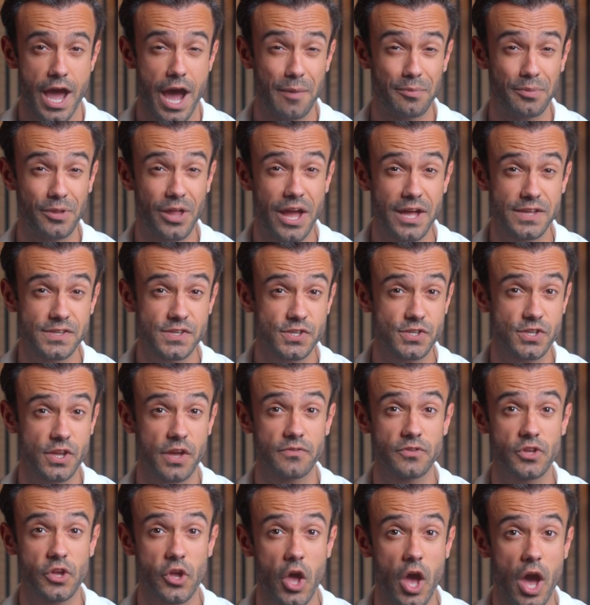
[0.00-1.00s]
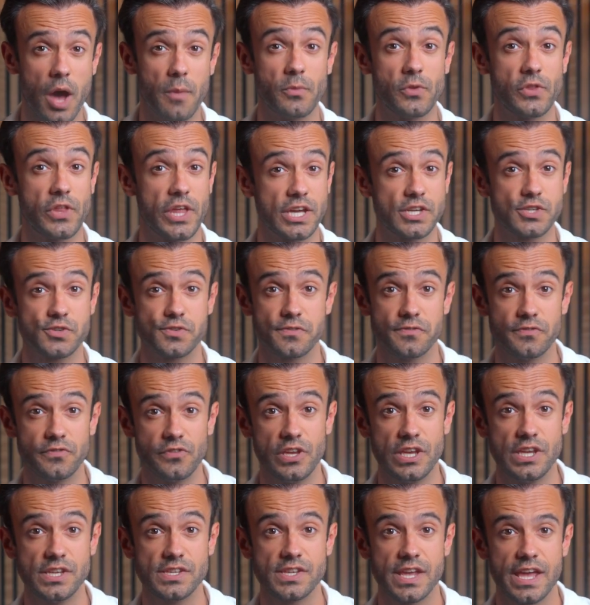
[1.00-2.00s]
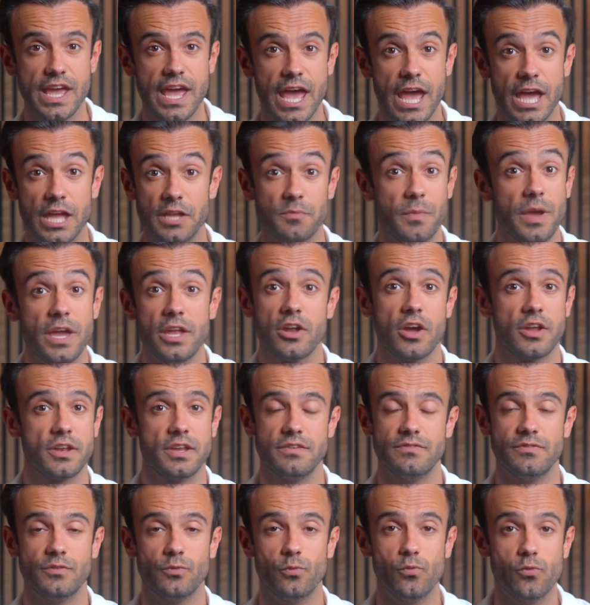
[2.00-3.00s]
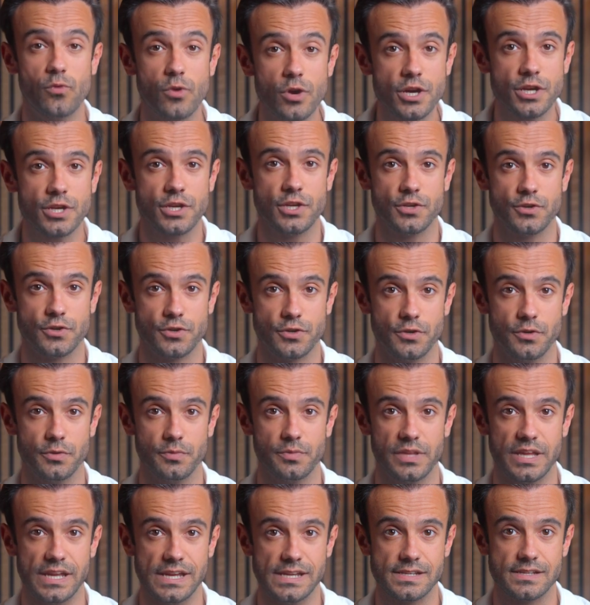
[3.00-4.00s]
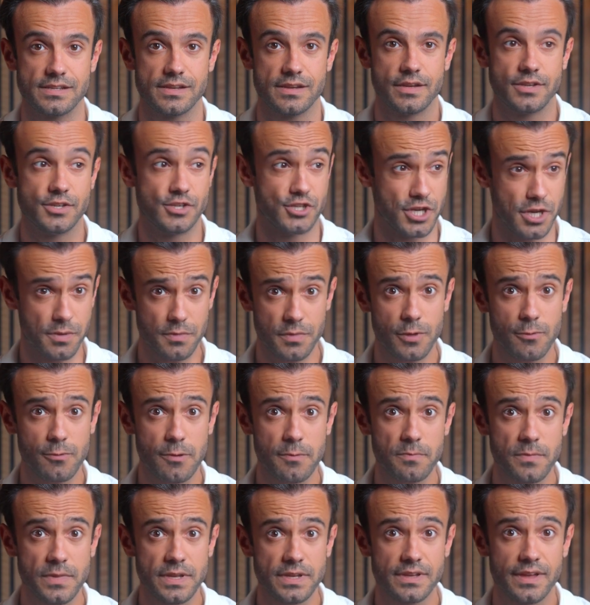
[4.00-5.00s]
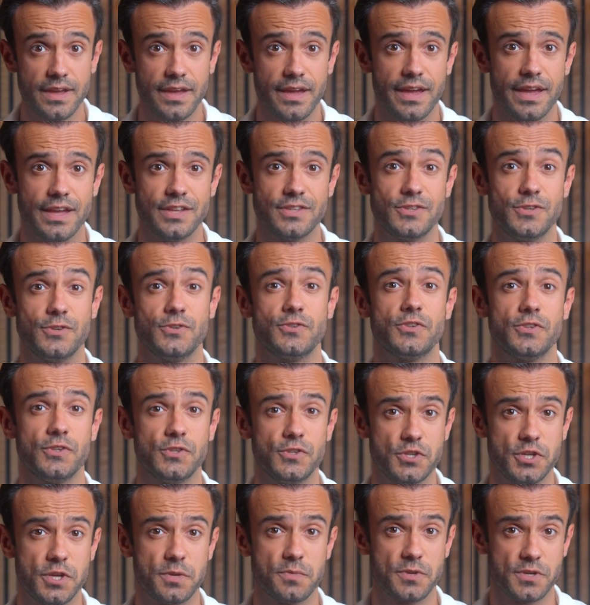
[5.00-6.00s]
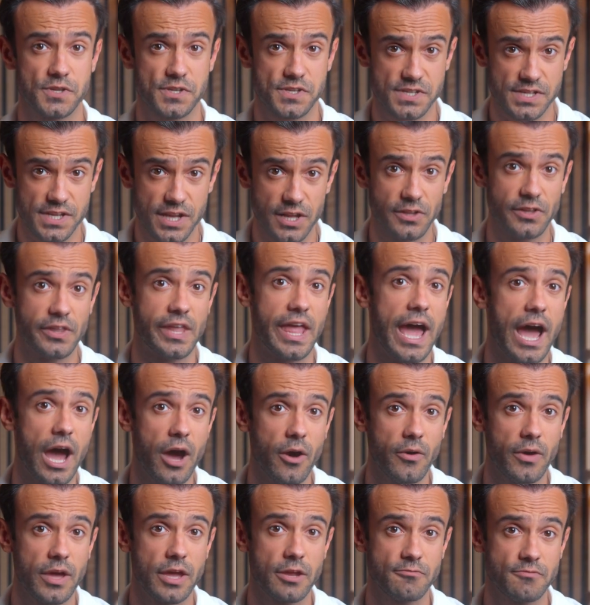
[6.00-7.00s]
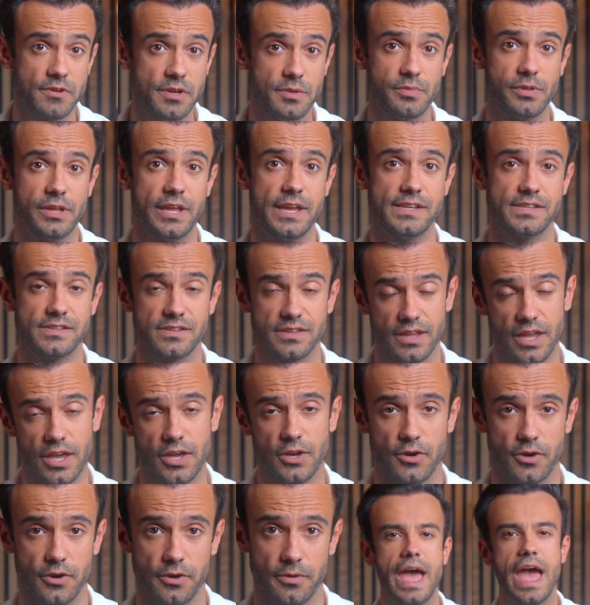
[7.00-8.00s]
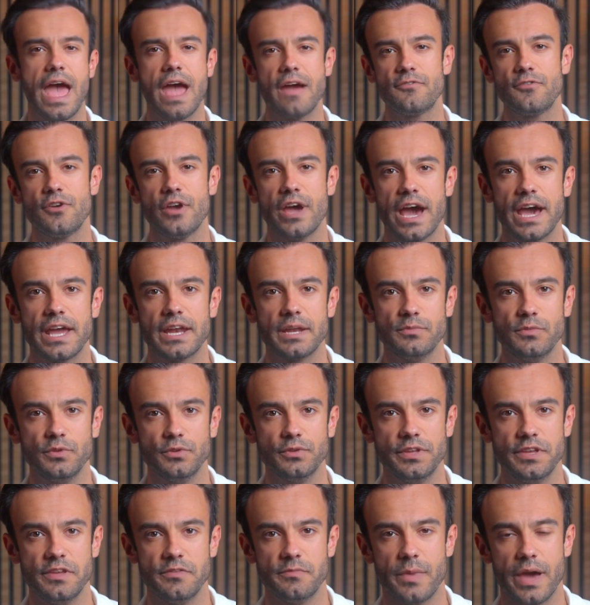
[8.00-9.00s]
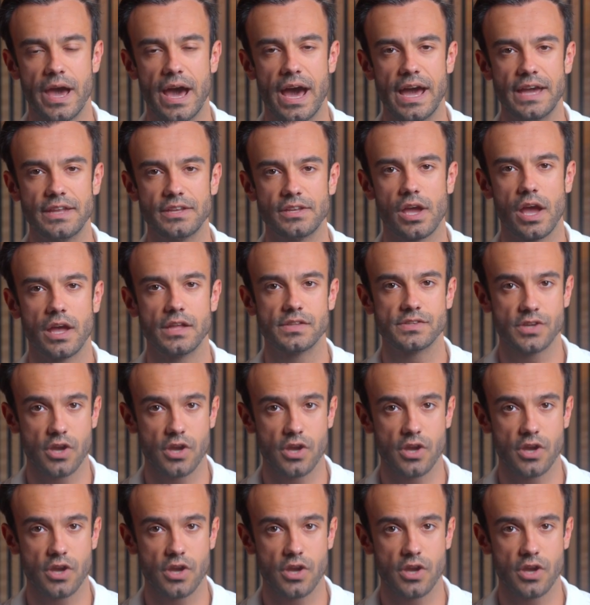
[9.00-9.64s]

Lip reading: Appliances often come with extra fees and may not even work in your new place. Gym equipment, it's usually cheaper to sell now and replace later. Every item you leave behind cuts